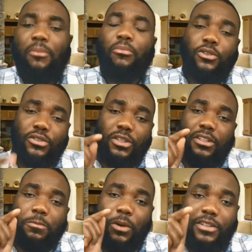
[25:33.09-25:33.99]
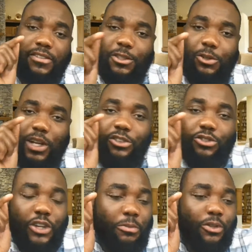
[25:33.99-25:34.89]
But you see, this particular
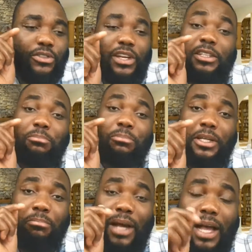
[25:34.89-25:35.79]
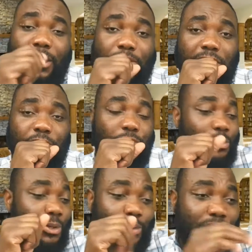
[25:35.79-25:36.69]
dream you're telling me about that
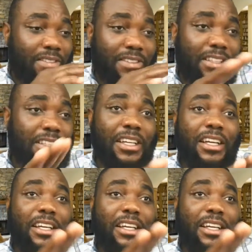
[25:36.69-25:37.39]
you always see,